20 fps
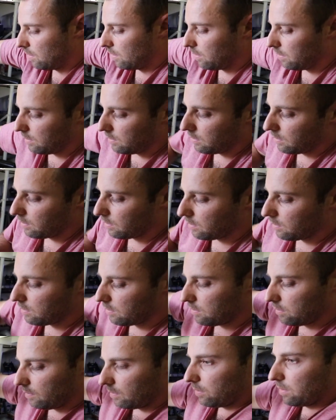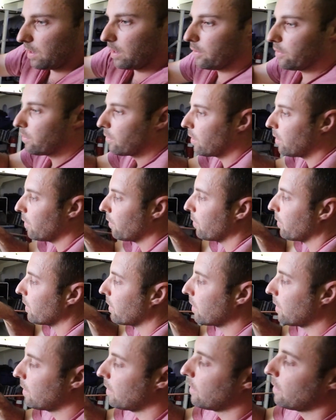and then you can undo the whole
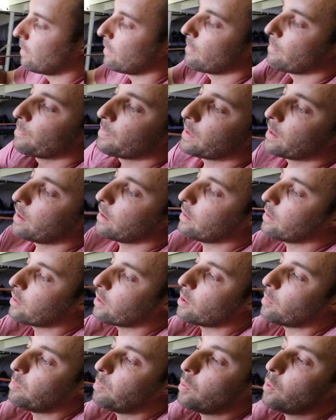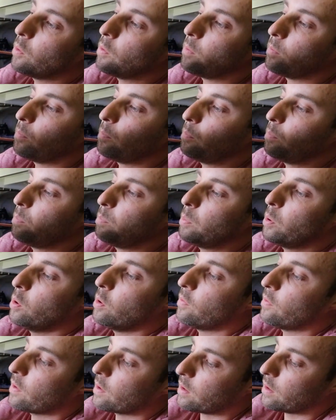thing. And you got a
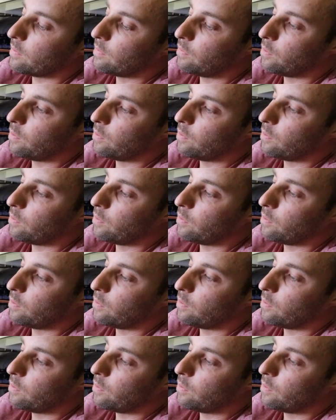perfectly